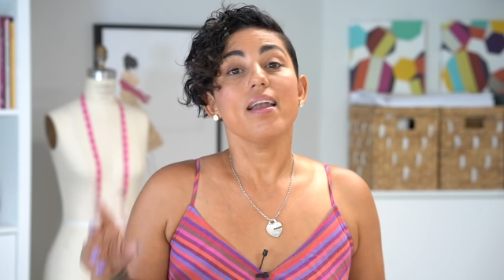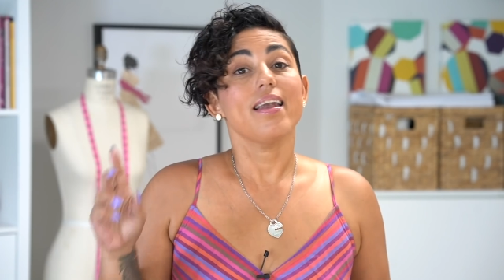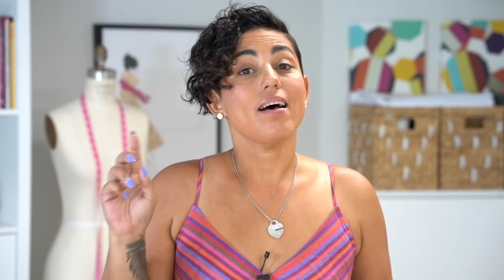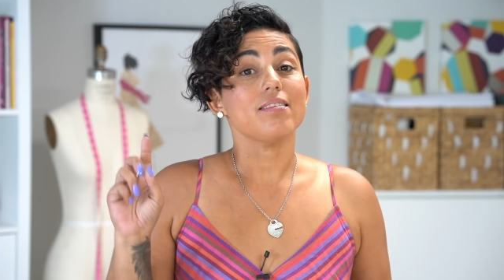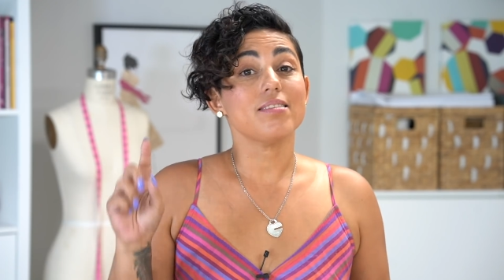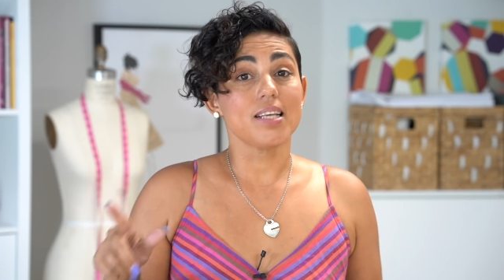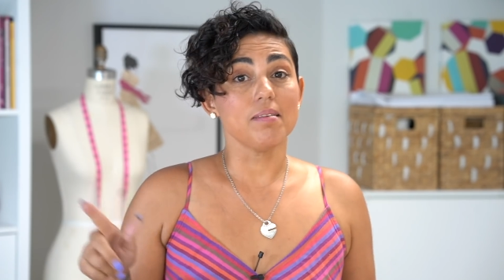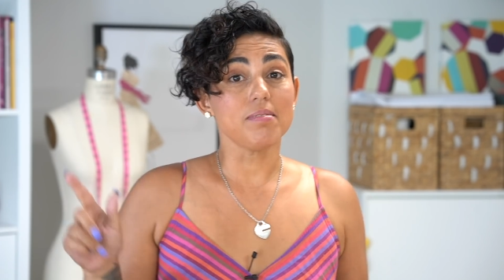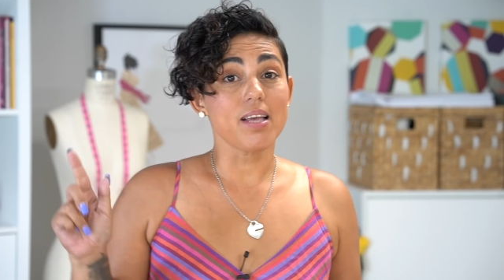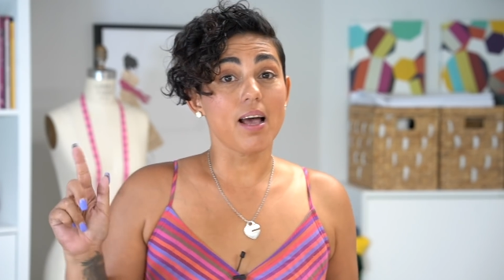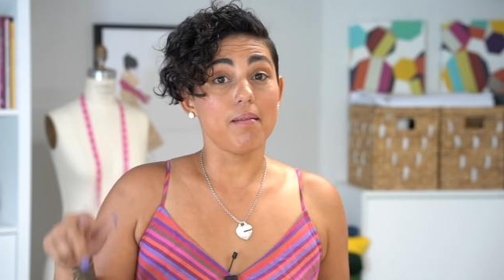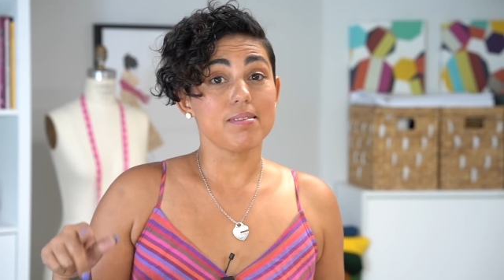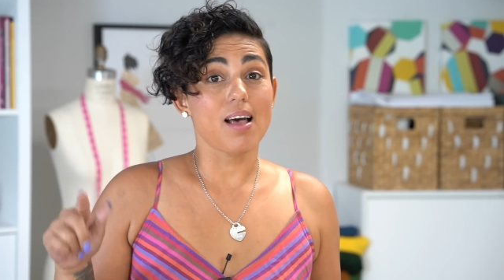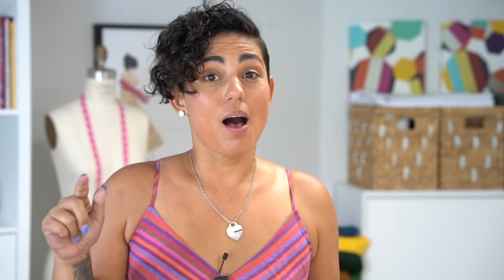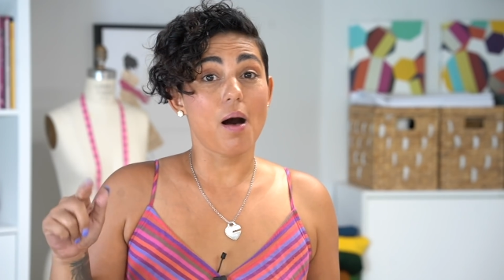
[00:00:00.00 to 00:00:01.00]
Now,
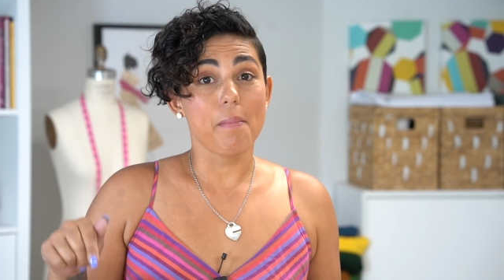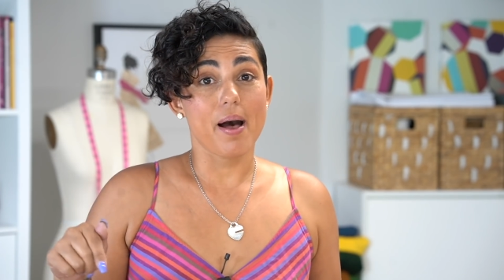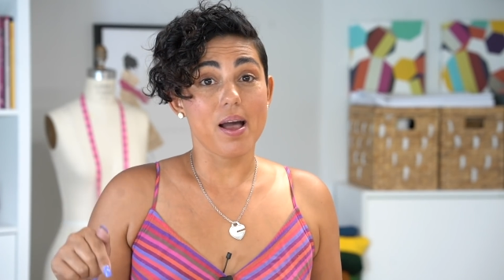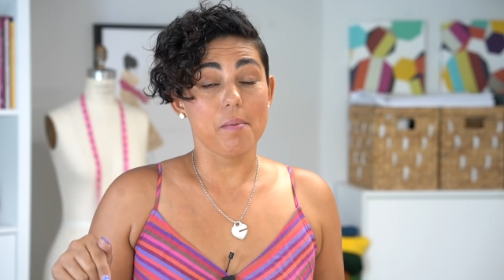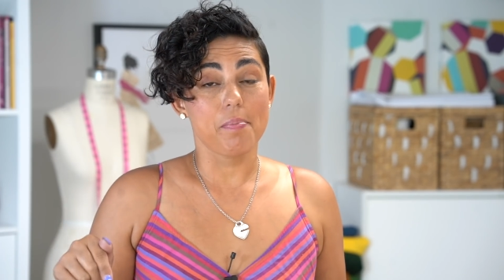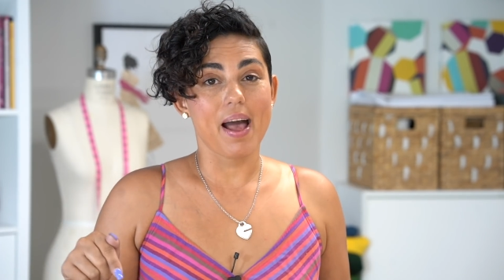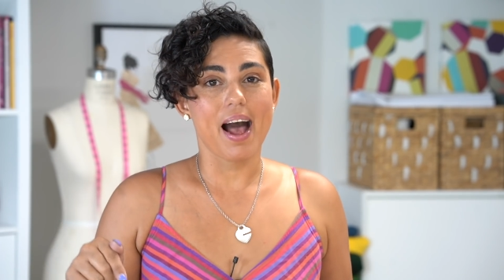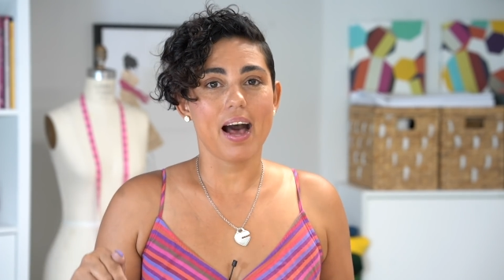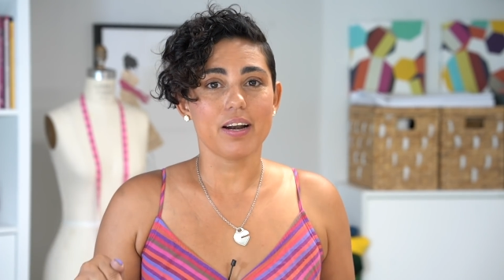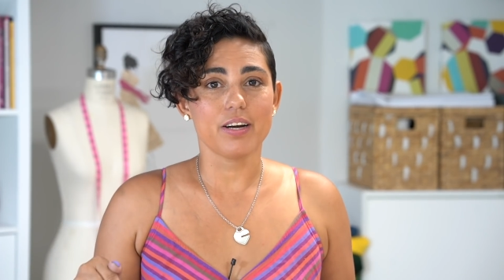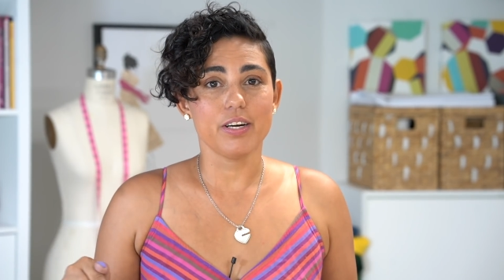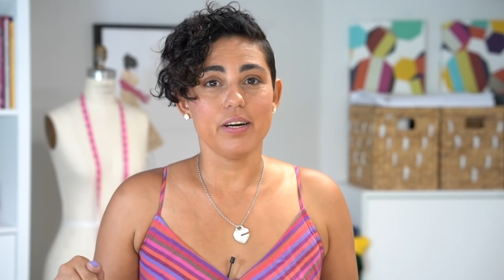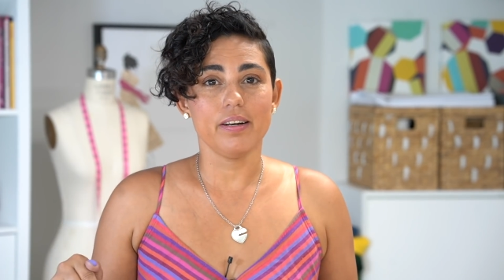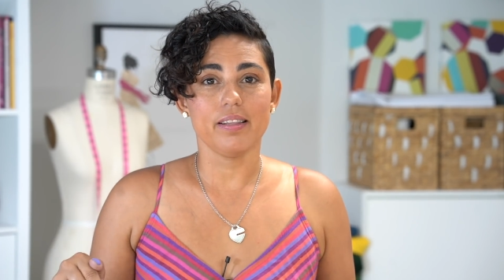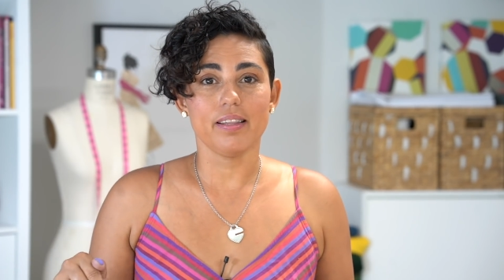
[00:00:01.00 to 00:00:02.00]
sometimes I'll buy a
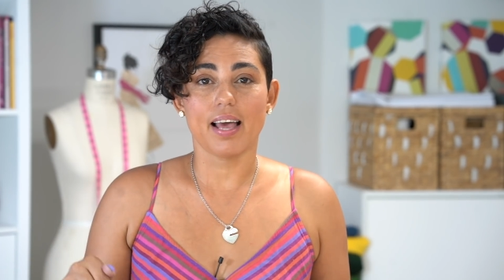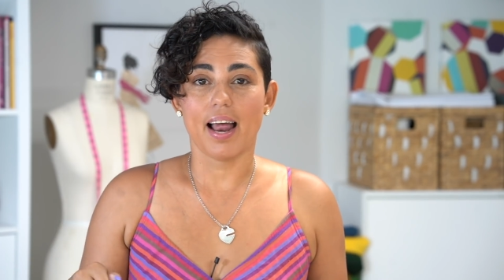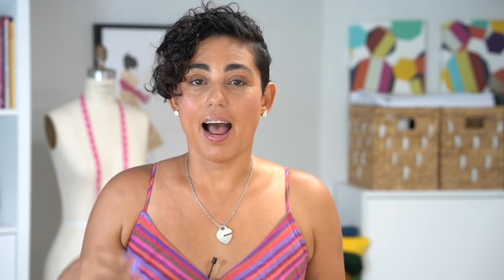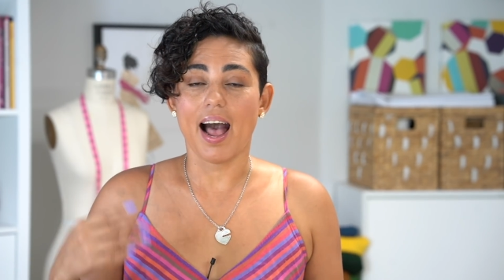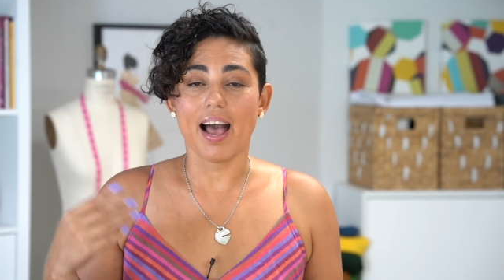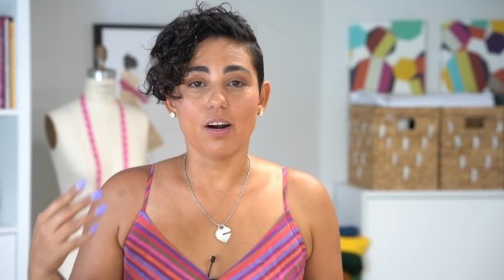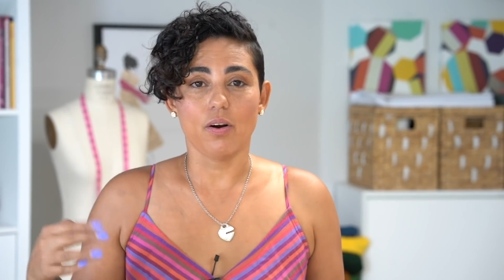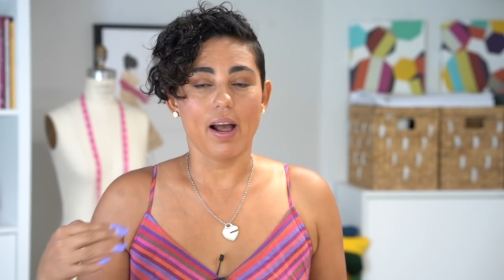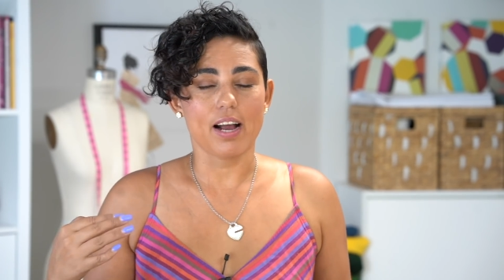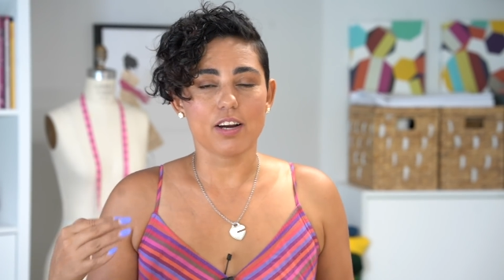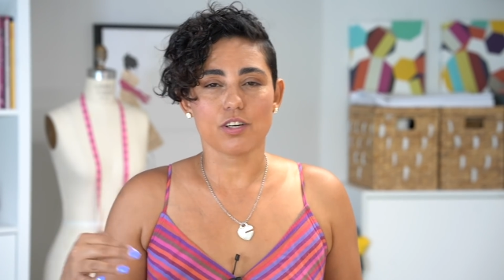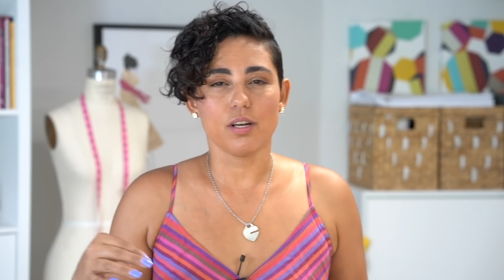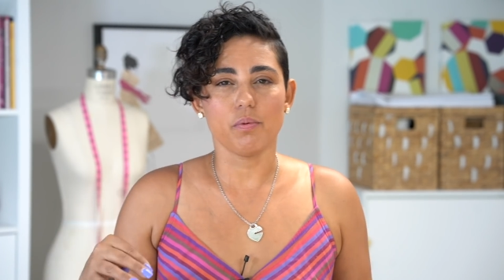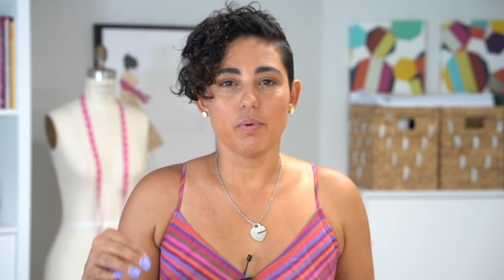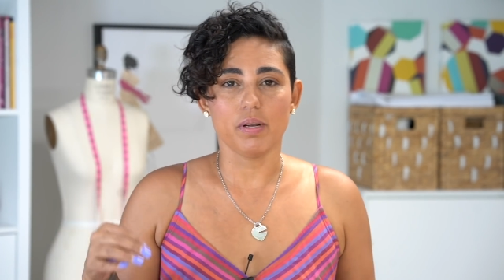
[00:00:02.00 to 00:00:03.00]
pattern that I don't
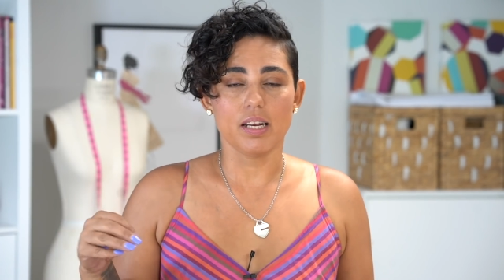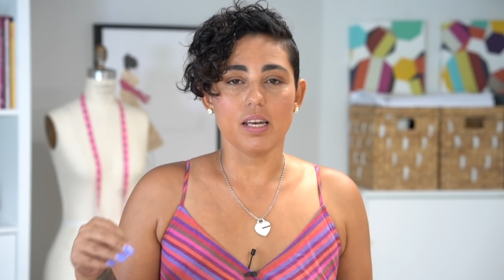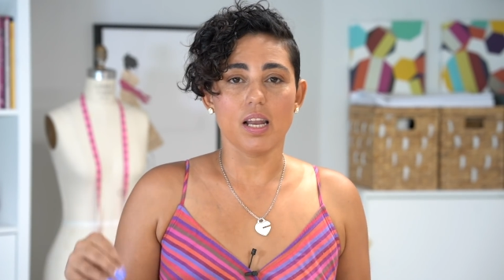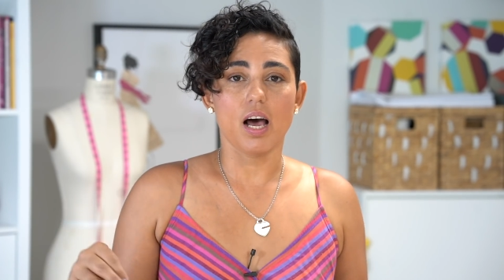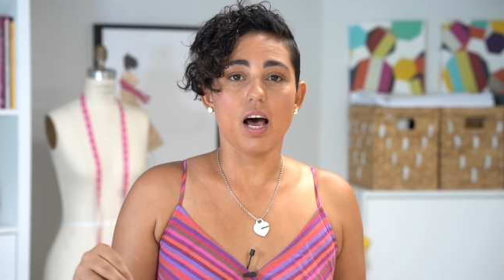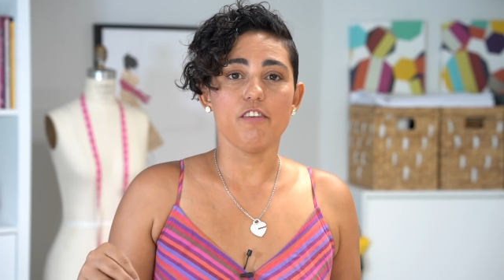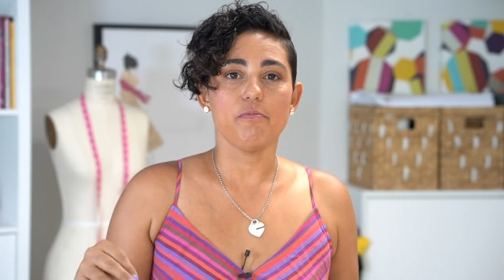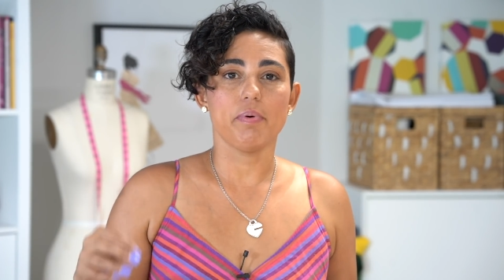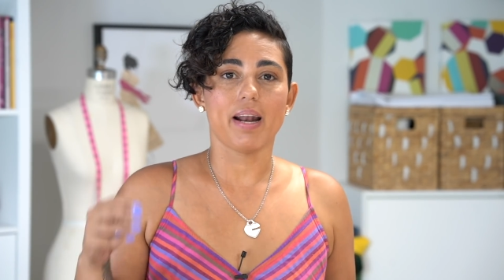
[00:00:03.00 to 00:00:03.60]
actually really love,